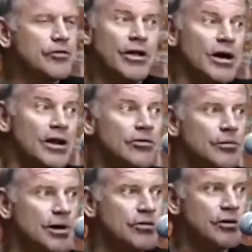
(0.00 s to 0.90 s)
It's not an
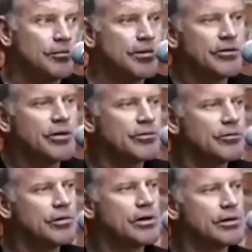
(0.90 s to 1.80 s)
estimation. No,
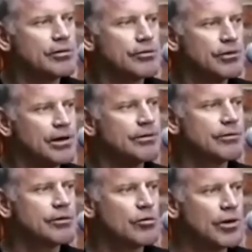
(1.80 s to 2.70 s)
it's a
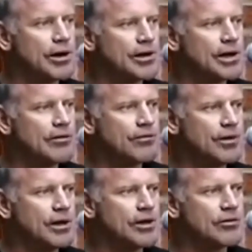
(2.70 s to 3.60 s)
really
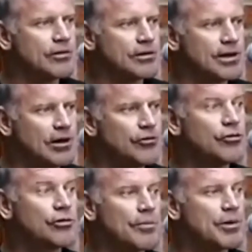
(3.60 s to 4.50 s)
quantitative thing. It
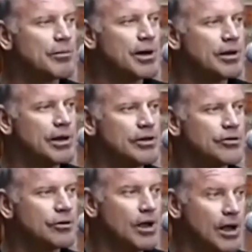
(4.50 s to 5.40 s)
tells you something about
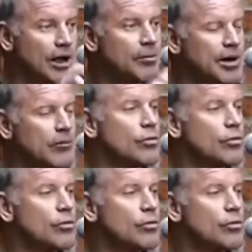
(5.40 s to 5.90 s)
nature and